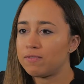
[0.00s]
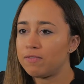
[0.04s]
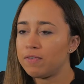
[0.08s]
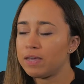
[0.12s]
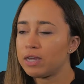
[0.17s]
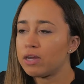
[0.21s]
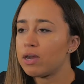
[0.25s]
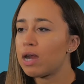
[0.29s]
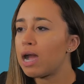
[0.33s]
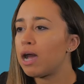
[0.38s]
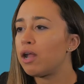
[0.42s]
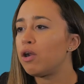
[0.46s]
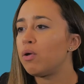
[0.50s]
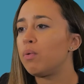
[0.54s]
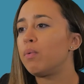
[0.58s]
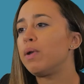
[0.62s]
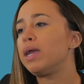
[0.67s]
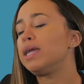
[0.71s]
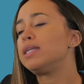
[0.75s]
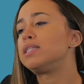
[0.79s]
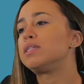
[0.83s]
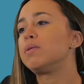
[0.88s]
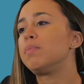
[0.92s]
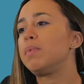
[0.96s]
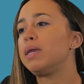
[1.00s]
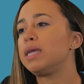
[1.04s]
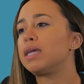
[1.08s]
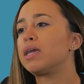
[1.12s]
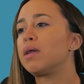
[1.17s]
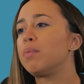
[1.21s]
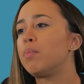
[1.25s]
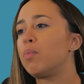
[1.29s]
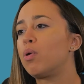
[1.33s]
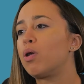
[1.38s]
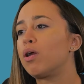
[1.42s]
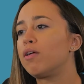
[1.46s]
figure out a way to make
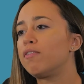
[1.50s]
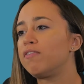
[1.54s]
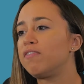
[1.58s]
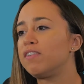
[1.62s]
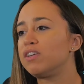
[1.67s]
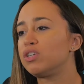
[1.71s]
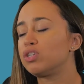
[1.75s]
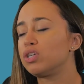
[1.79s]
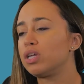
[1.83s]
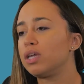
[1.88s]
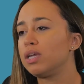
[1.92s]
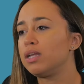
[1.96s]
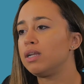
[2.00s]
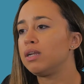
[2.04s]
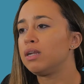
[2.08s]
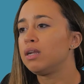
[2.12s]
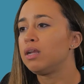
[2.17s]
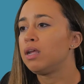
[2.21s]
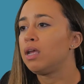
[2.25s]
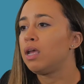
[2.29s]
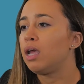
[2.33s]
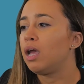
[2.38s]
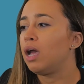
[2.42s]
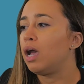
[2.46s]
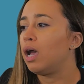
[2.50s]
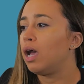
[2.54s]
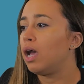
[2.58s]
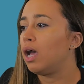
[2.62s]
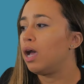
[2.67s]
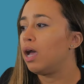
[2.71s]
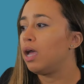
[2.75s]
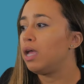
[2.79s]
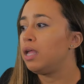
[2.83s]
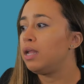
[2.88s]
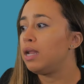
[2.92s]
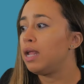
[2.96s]
it more efficient.
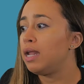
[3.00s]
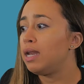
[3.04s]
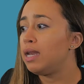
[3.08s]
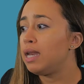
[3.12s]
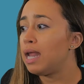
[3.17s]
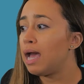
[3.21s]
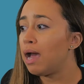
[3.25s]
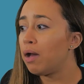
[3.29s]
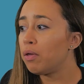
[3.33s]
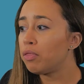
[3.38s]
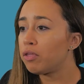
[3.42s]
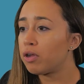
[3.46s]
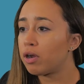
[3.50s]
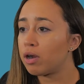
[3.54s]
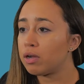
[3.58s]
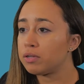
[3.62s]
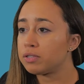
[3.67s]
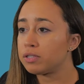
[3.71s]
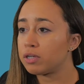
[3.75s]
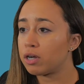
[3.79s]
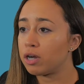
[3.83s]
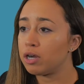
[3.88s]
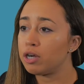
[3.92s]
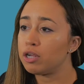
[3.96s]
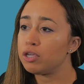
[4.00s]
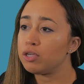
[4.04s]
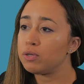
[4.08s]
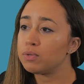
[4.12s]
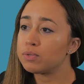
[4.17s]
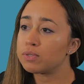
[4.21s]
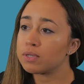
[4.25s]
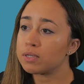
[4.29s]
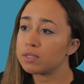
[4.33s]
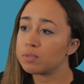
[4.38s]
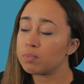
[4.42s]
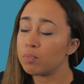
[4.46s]
And now they're starting to
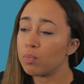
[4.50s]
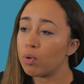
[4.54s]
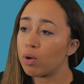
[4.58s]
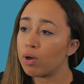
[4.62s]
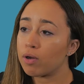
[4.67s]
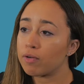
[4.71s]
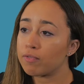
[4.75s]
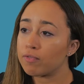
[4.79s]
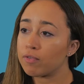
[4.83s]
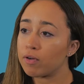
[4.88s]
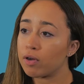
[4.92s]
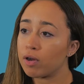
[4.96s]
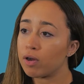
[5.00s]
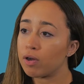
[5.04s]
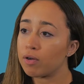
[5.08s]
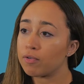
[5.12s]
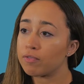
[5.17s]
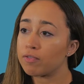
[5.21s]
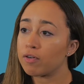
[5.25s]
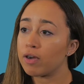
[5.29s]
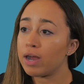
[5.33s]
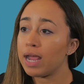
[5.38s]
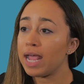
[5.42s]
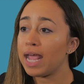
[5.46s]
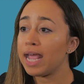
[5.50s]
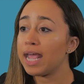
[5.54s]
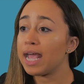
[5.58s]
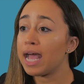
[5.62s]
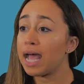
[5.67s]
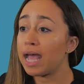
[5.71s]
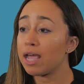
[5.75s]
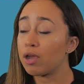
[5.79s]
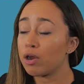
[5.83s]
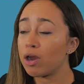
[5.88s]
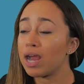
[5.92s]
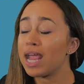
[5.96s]
use us more for
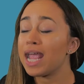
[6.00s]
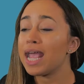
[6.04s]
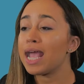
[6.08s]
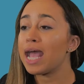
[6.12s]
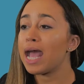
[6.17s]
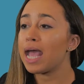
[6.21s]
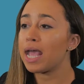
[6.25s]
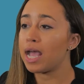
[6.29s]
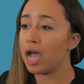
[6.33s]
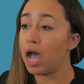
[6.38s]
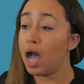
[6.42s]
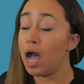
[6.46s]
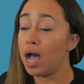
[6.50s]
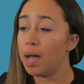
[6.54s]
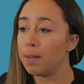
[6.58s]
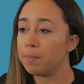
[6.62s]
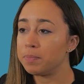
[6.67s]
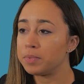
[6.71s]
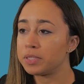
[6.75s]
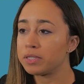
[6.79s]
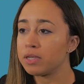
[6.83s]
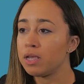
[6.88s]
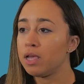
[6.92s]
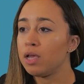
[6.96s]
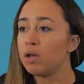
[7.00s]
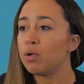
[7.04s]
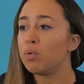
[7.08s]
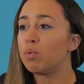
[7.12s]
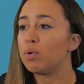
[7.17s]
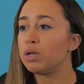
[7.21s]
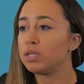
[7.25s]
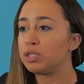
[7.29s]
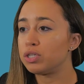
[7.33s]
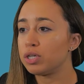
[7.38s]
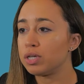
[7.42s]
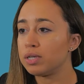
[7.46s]
AI or AI ops,
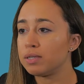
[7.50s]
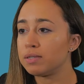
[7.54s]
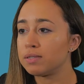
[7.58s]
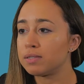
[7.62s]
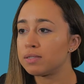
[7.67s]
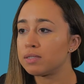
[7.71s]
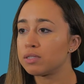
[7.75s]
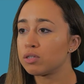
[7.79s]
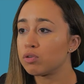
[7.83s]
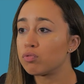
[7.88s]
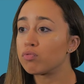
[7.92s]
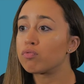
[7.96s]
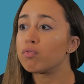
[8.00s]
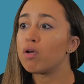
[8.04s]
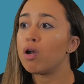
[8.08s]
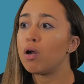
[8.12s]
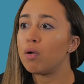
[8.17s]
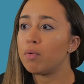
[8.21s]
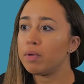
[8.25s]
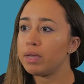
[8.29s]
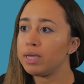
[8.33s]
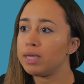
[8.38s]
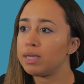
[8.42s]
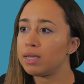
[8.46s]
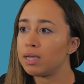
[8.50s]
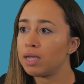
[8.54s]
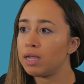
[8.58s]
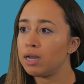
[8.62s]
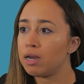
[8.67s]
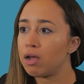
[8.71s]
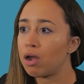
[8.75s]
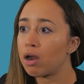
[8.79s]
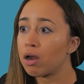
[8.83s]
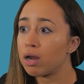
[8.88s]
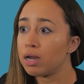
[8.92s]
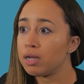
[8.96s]
which is growing in
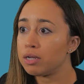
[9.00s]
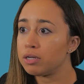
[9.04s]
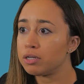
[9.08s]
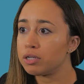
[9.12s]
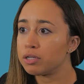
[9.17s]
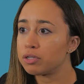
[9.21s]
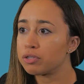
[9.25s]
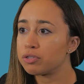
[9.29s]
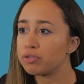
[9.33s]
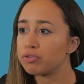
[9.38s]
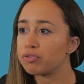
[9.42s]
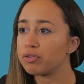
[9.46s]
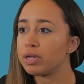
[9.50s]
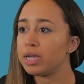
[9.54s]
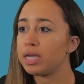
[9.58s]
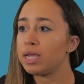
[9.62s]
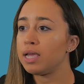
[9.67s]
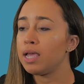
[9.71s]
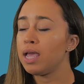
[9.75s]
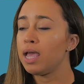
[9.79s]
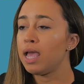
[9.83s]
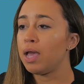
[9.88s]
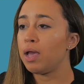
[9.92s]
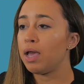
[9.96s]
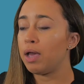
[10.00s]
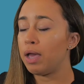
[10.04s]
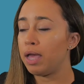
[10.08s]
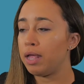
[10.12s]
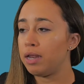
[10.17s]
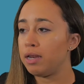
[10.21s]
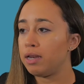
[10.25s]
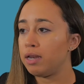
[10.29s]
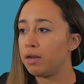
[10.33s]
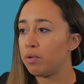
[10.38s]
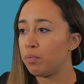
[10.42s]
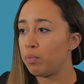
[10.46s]
our industry.
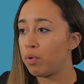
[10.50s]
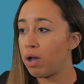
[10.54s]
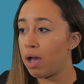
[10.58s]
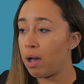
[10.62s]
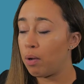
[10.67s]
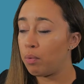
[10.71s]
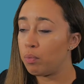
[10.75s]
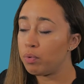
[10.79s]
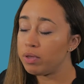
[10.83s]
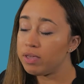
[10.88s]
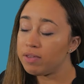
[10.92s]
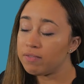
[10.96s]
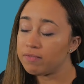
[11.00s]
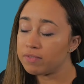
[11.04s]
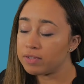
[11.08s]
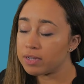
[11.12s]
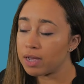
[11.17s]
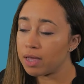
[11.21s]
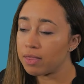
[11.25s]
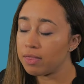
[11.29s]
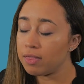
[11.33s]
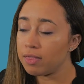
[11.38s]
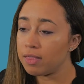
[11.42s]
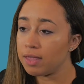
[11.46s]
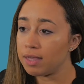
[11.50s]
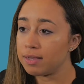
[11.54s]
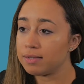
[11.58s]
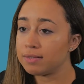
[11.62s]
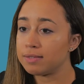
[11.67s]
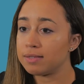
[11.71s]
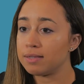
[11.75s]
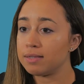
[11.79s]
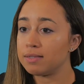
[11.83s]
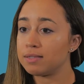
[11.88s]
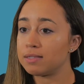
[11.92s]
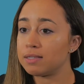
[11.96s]
And how we've done
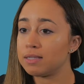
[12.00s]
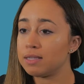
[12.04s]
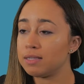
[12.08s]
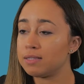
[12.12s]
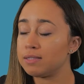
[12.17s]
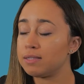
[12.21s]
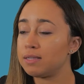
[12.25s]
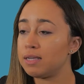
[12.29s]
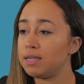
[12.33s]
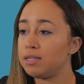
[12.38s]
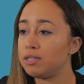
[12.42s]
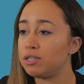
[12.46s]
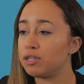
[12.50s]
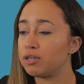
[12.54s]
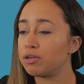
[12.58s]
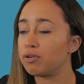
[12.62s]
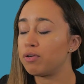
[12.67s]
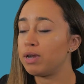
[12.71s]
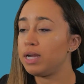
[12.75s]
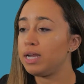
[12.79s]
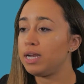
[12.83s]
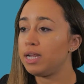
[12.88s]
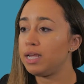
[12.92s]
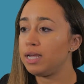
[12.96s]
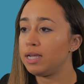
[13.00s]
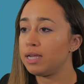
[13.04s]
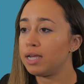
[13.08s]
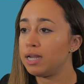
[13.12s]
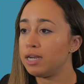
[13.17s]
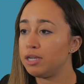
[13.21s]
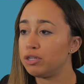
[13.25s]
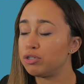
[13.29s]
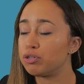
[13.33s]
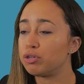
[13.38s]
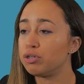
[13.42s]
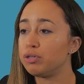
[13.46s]
this is integrating
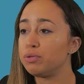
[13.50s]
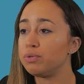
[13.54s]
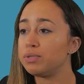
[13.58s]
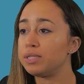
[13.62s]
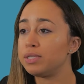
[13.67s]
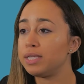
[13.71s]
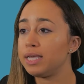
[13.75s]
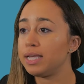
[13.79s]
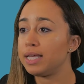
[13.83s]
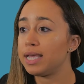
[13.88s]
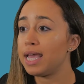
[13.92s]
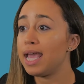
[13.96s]
and introducing